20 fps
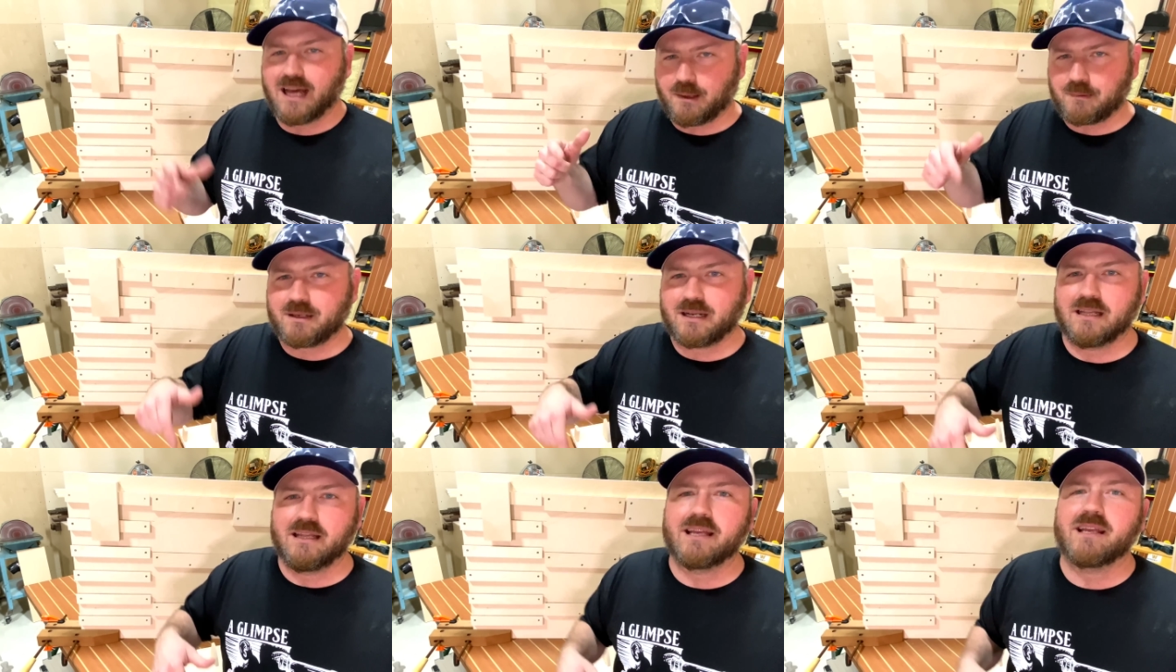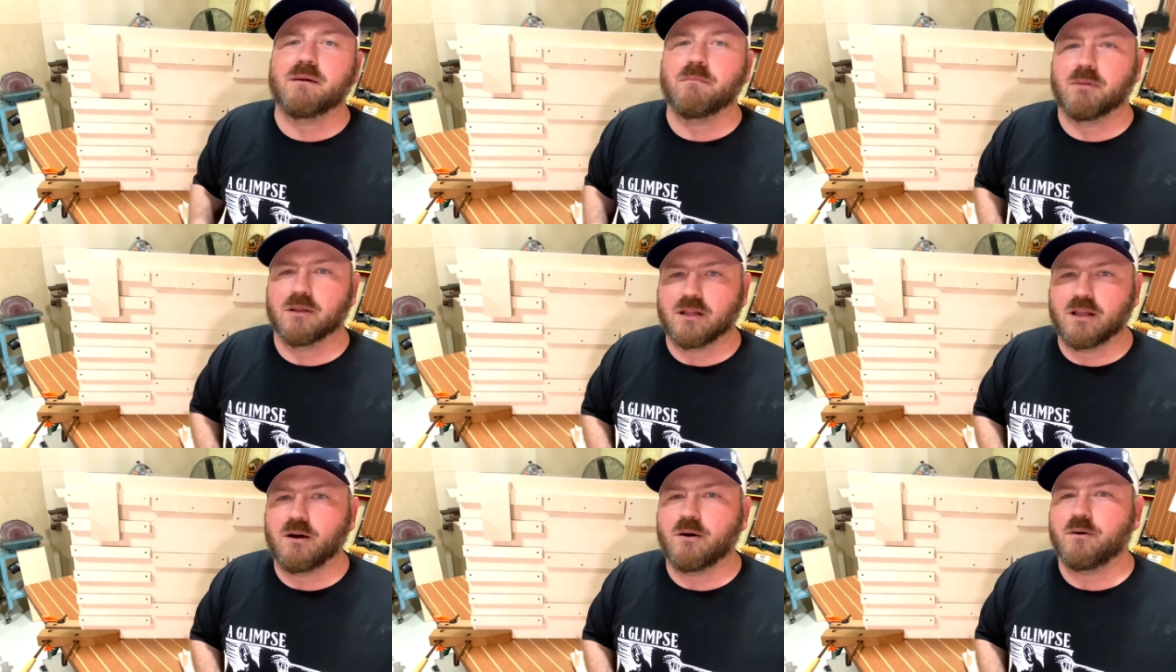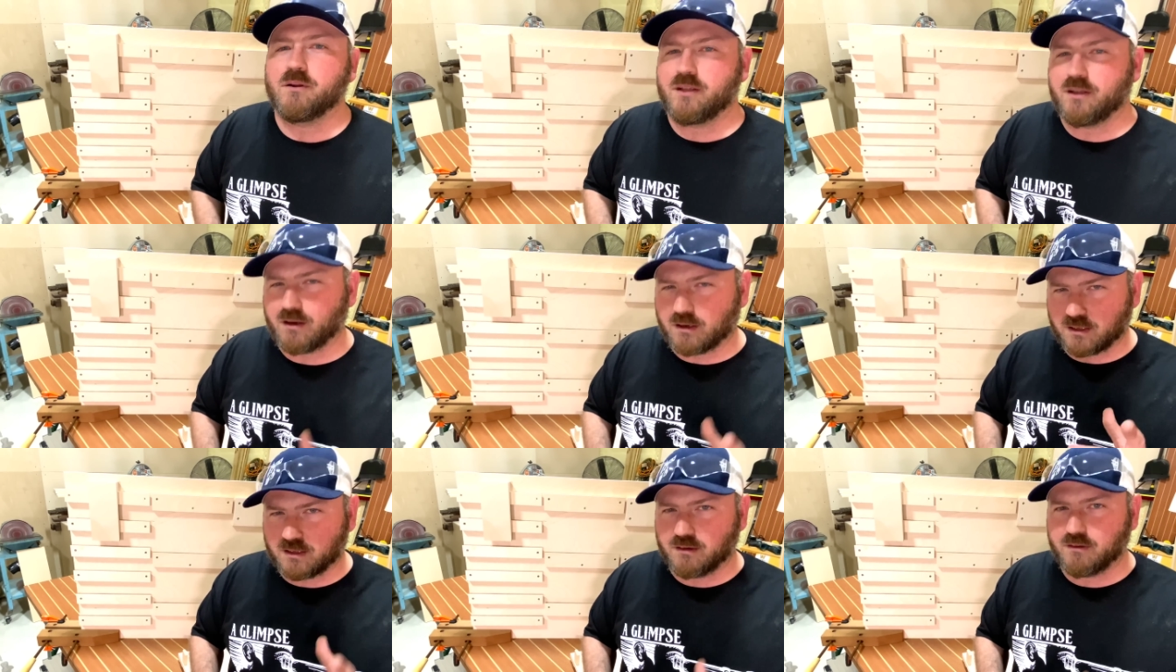I'm gonna link it below.
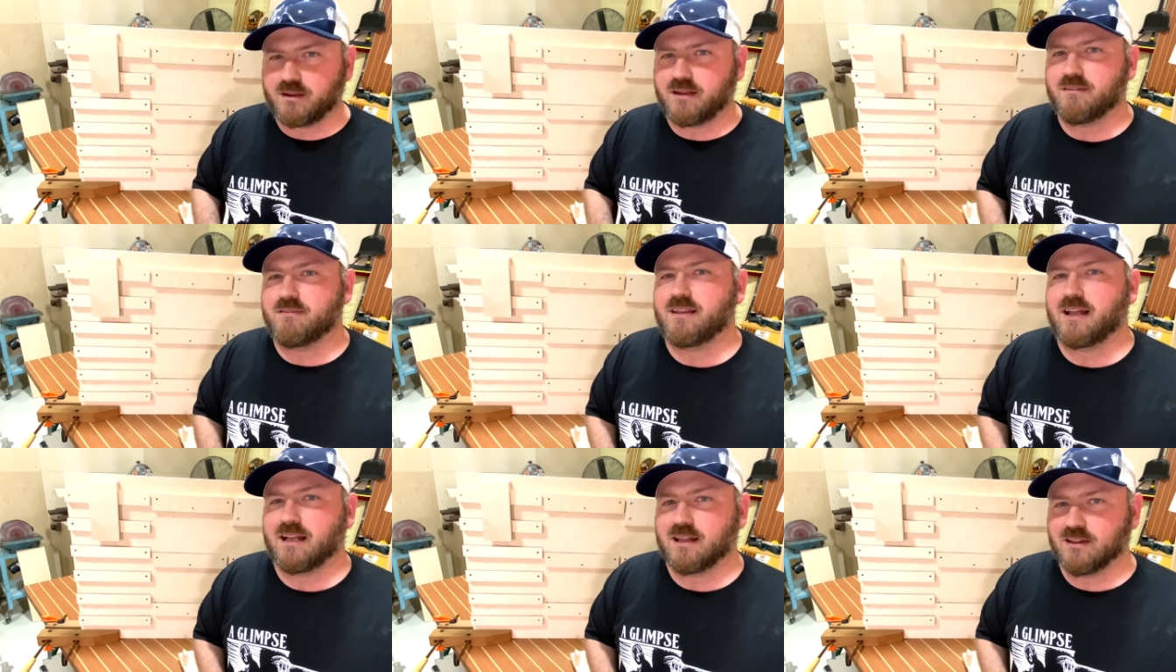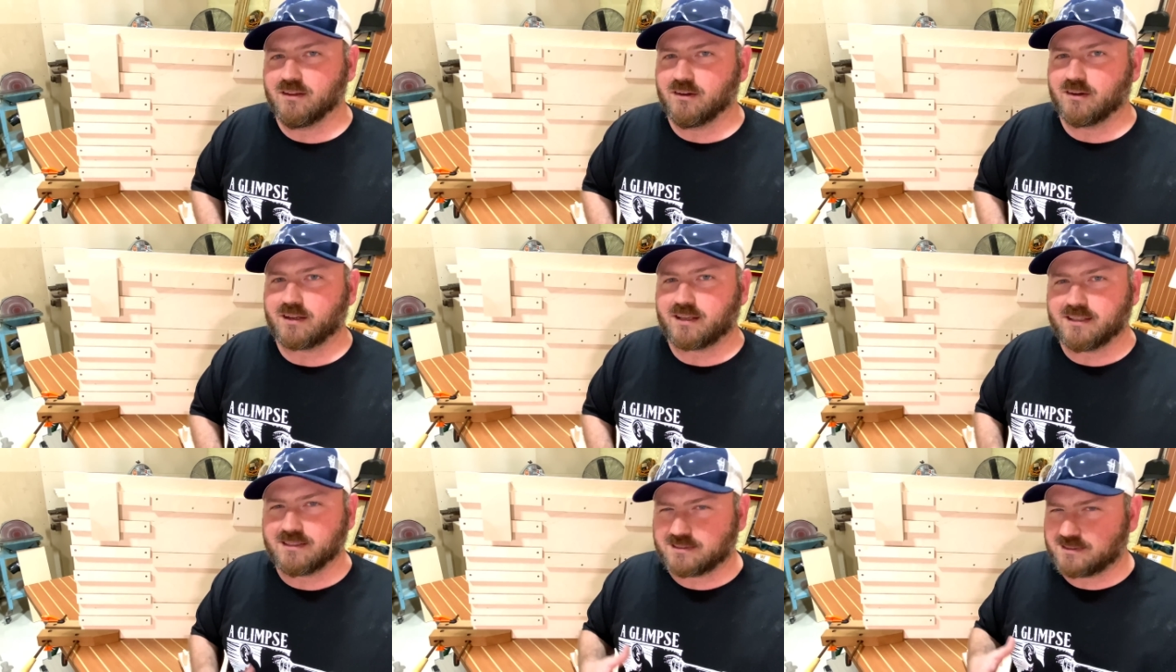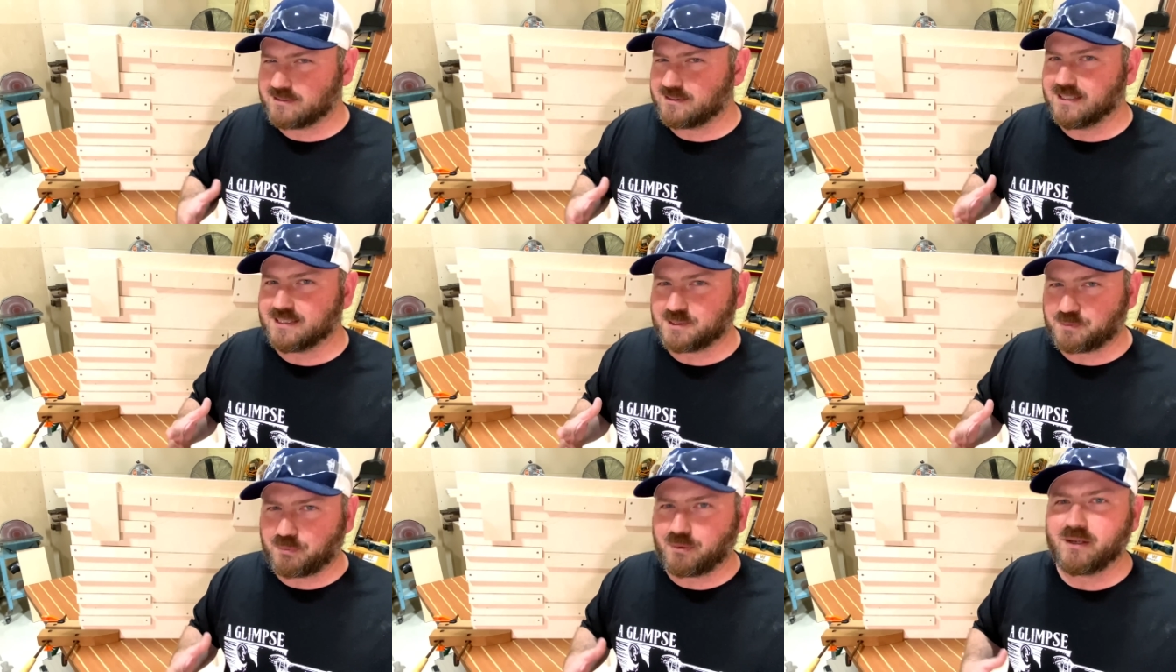You ought to go give that a look. It's,
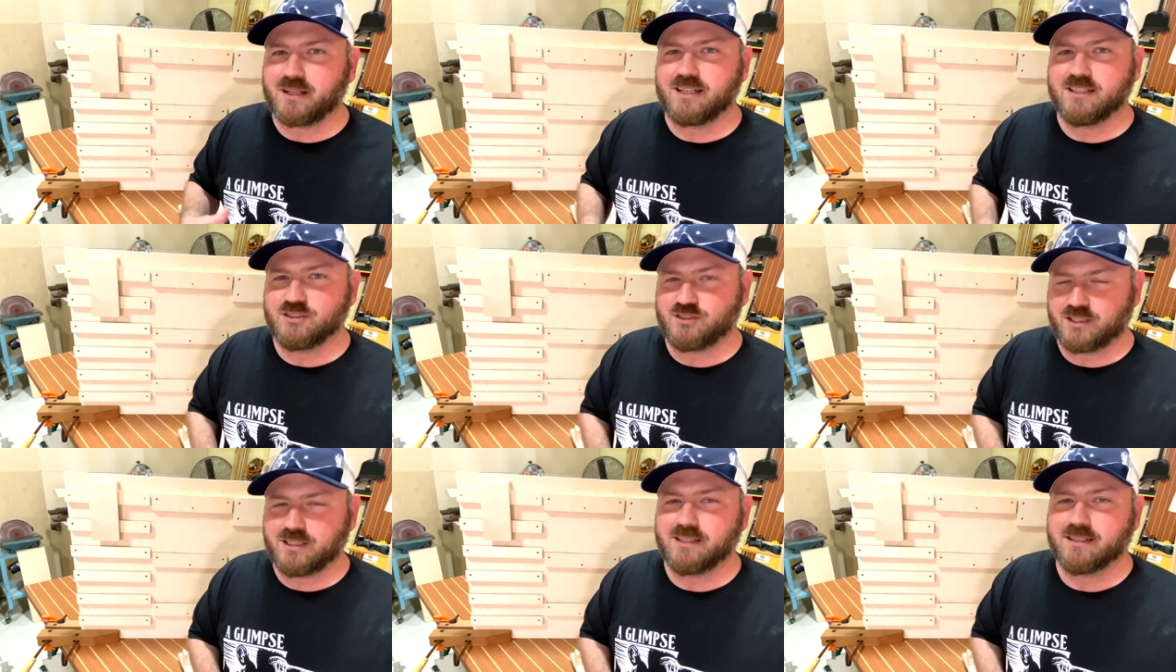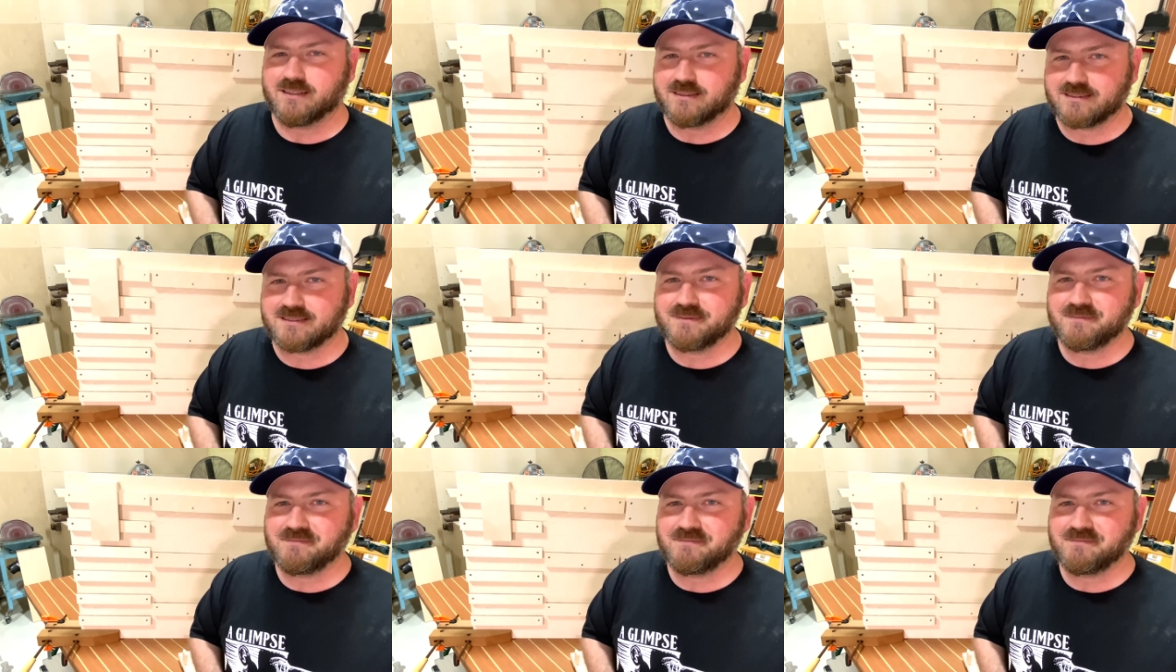it's pretty ingenious.